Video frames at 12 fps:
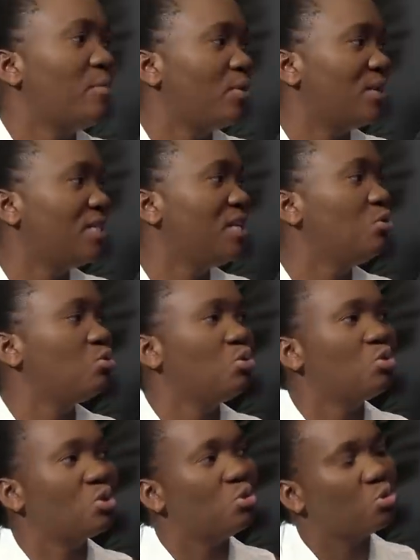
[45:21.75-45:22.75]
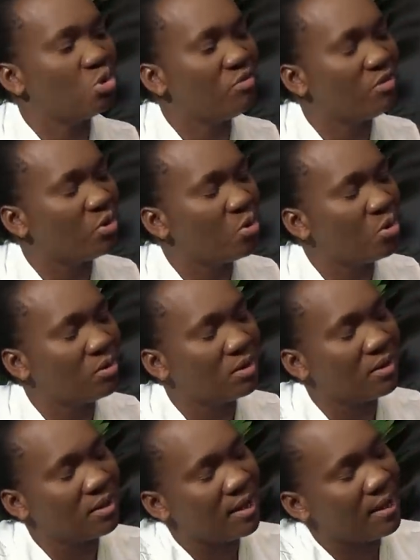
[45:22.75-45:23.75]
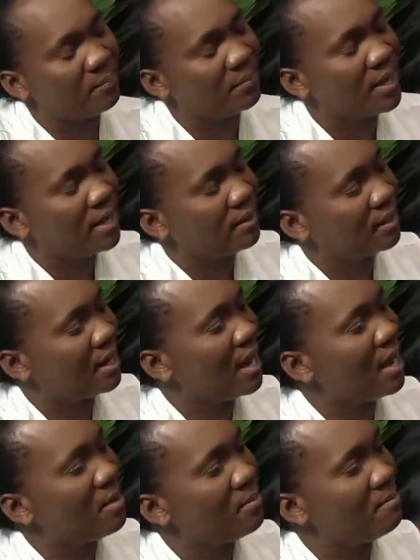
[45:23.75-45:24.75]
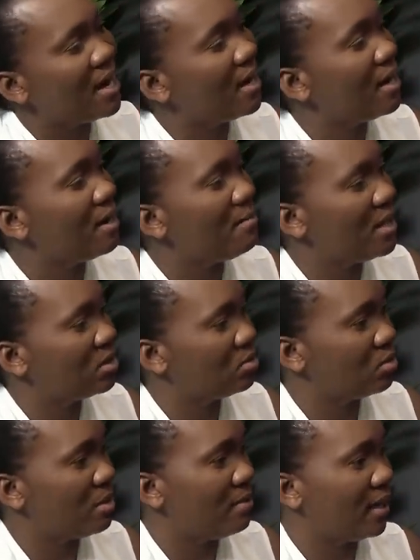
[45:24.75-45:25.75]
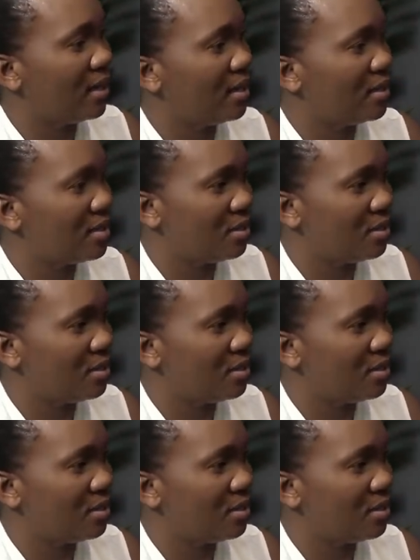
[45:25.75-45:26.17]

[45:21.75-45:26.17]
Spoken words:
Somebody was saying, do you even know the car Mark Zuckerberg